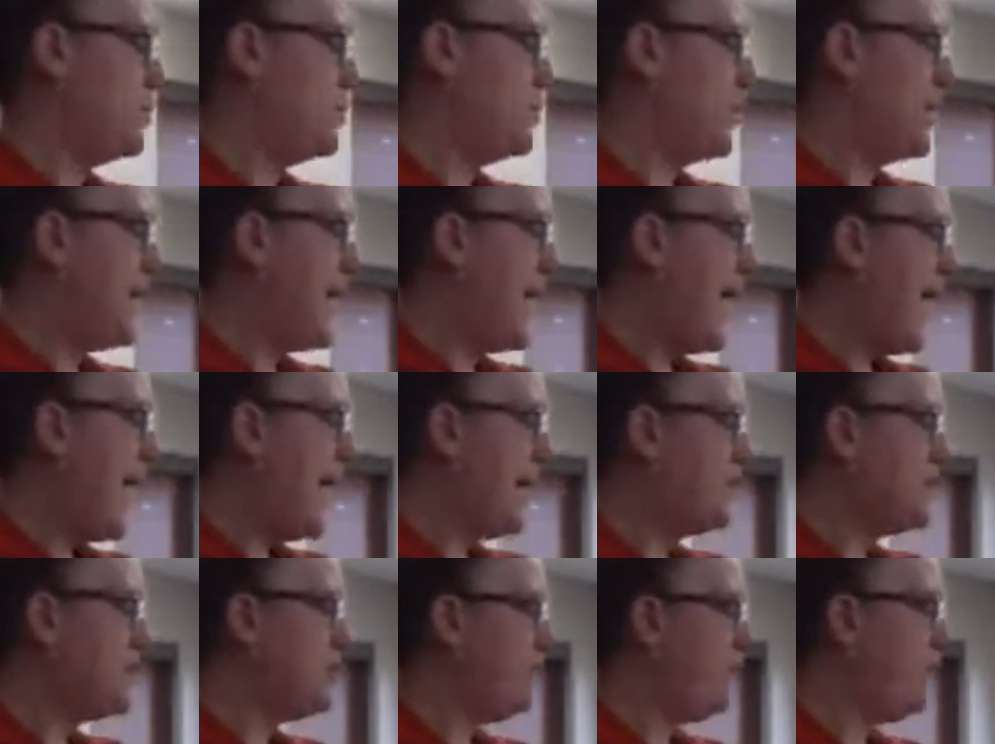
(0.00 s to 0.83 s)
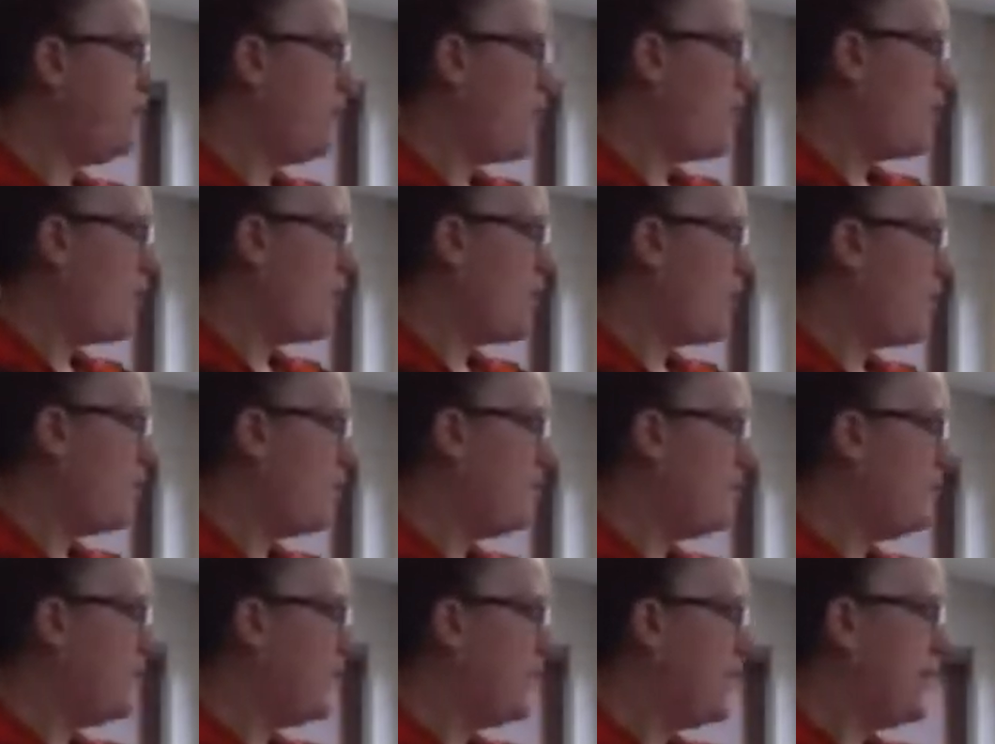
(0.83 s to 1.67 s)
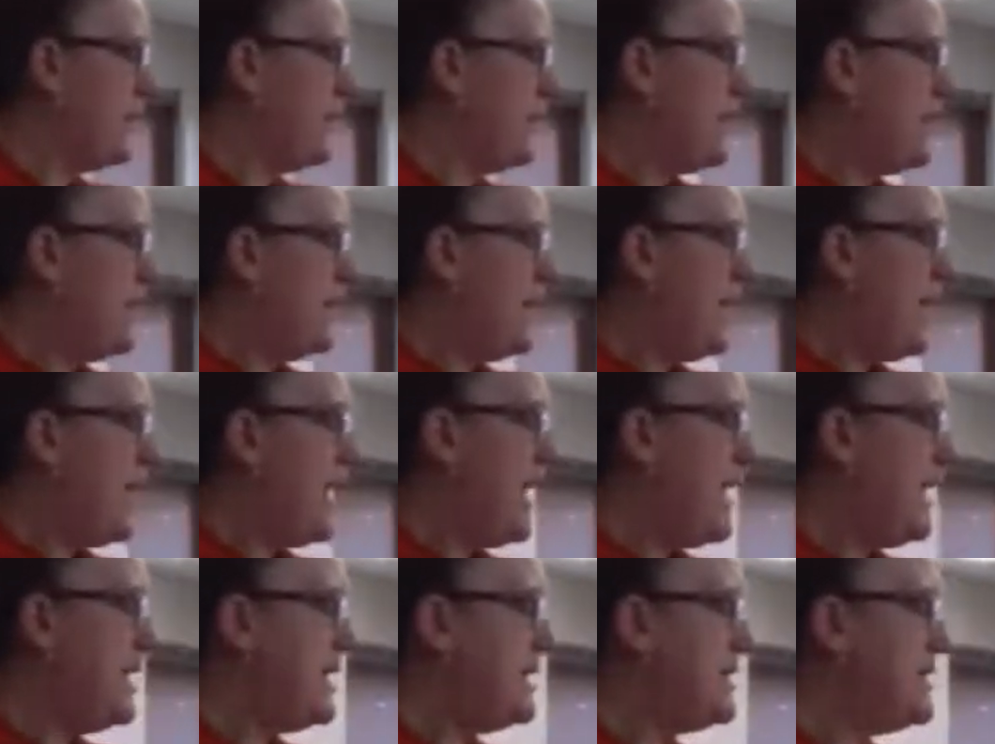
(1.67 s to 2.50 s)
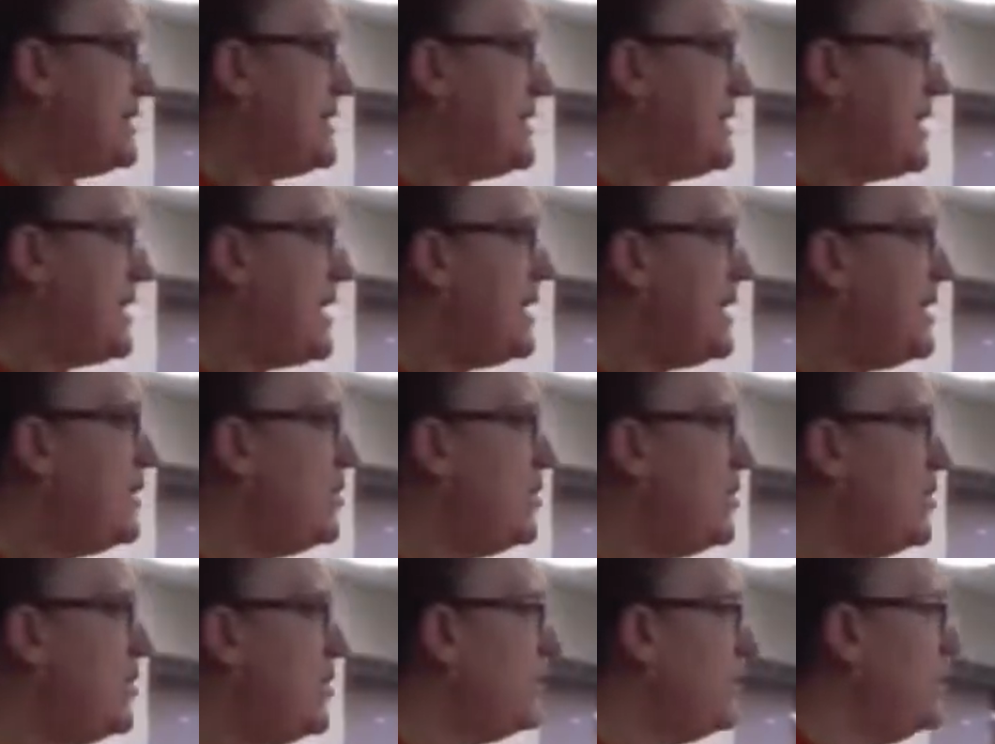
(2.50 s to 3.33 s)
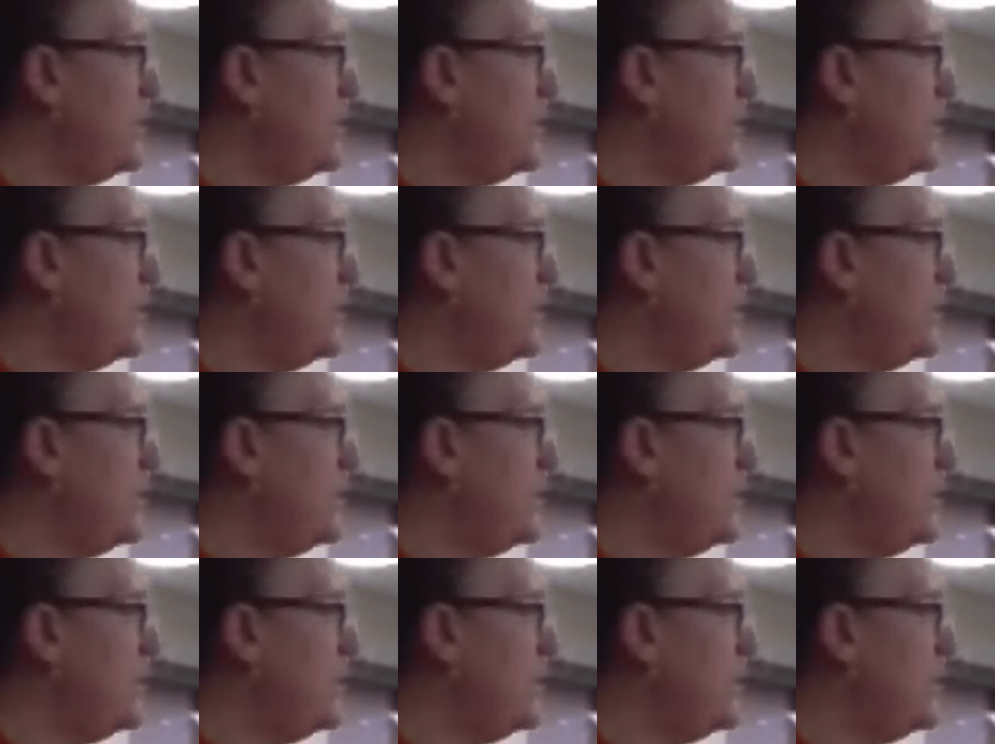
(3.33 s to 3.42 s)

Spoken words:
react to form a single